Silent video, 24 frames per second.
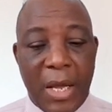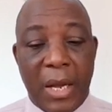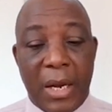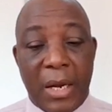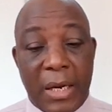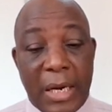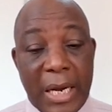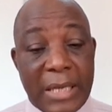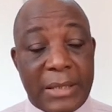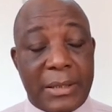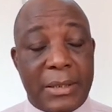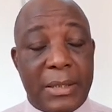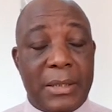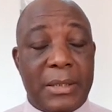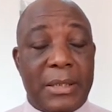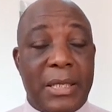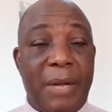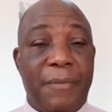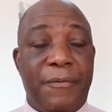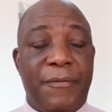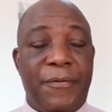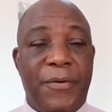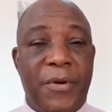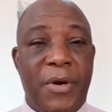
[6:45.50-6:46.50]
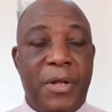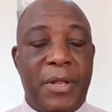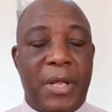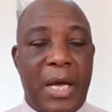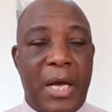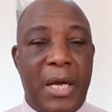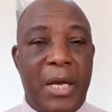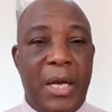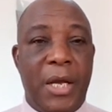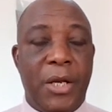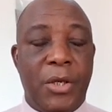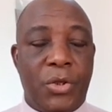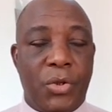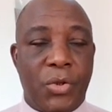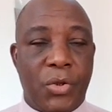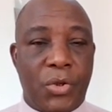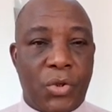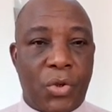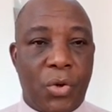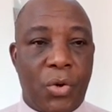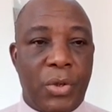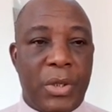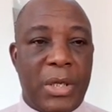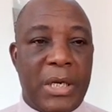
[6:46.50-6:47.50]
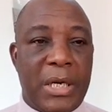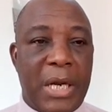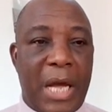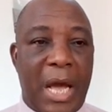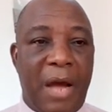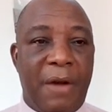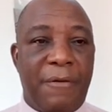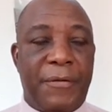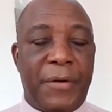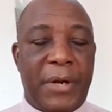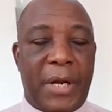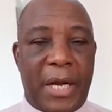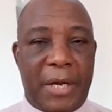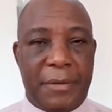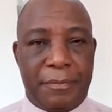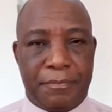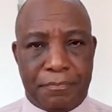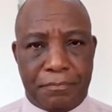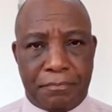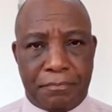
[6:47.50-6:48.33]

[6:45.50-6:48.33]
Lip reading: Let's step further into Southern Africa.